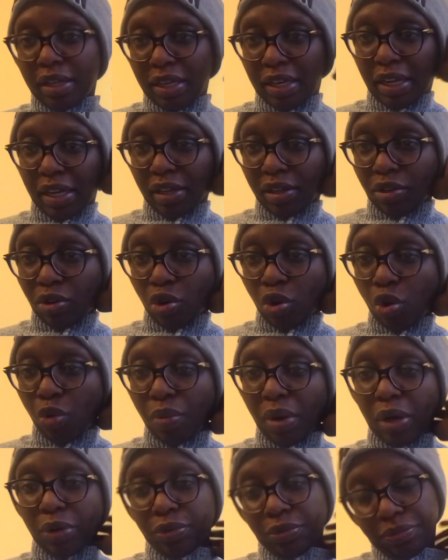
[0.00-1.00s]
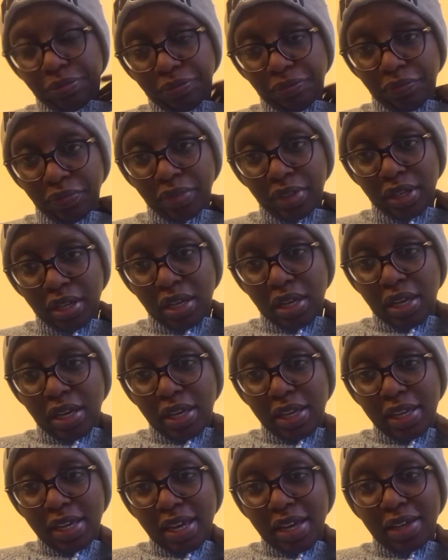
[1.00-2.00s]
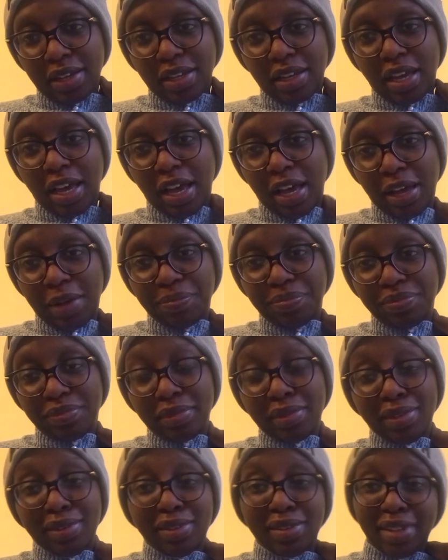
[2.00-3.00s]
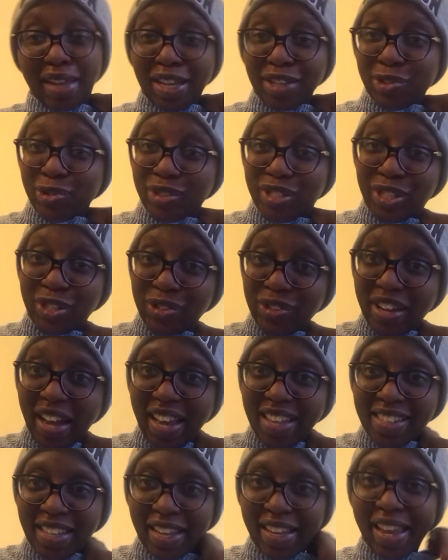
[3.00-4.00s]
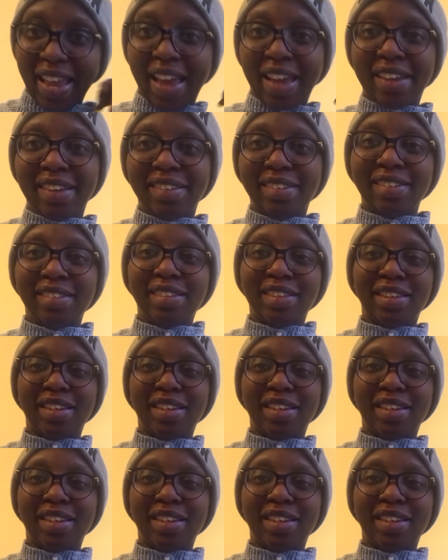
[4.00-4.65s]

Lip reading: like comb out. Yeah, nice to see you guys again.